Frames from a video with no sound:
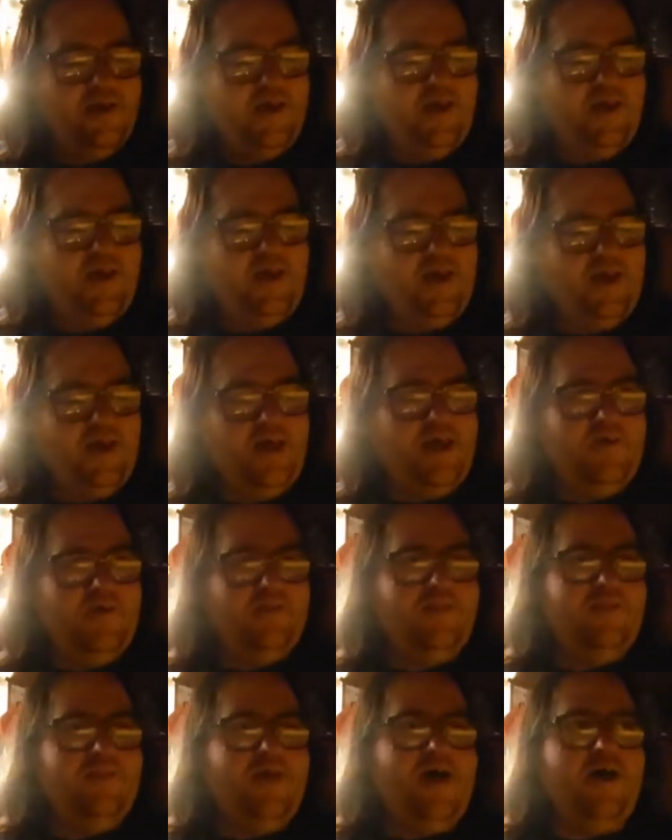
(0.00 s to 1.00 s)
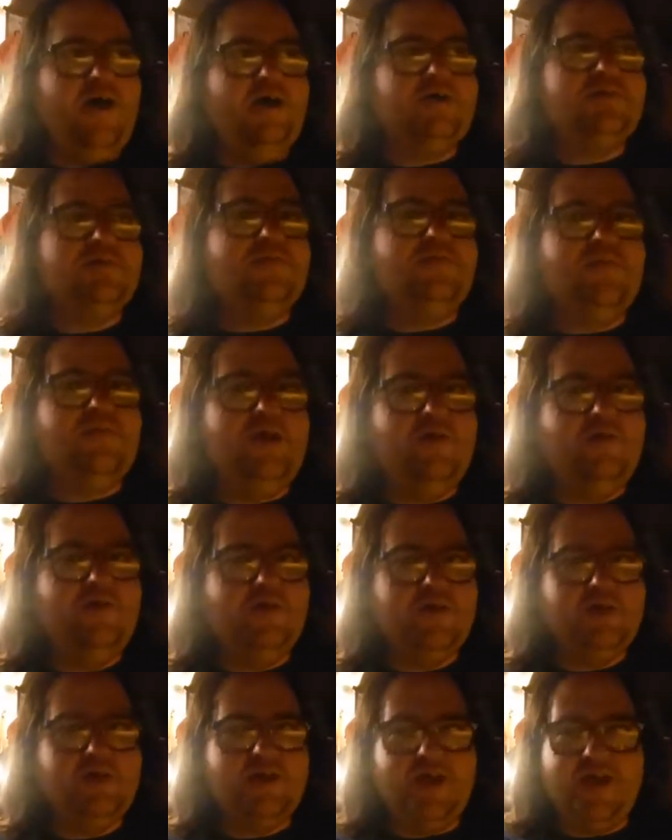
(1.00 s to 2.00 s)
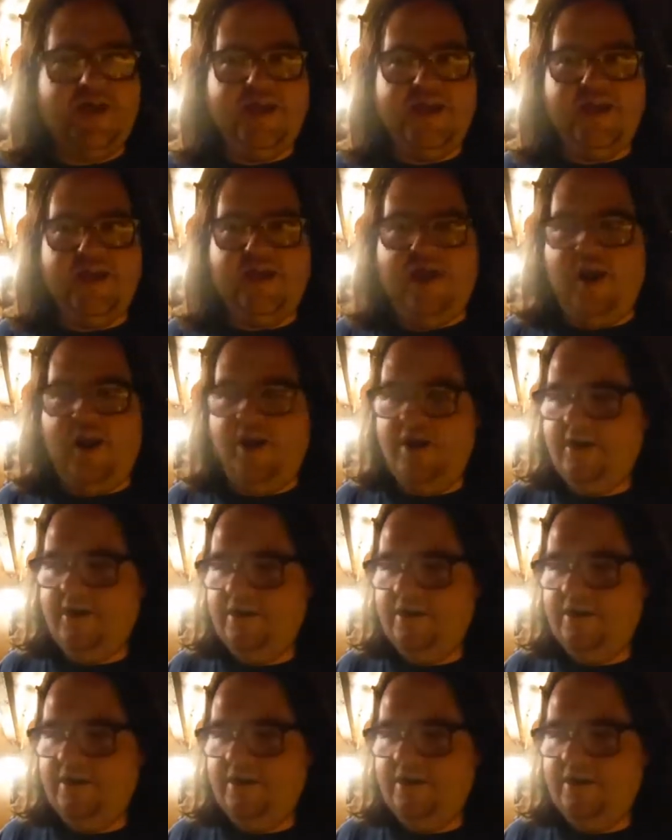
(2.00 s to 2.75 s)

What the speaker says: Every 1,000 viewers, I get $1.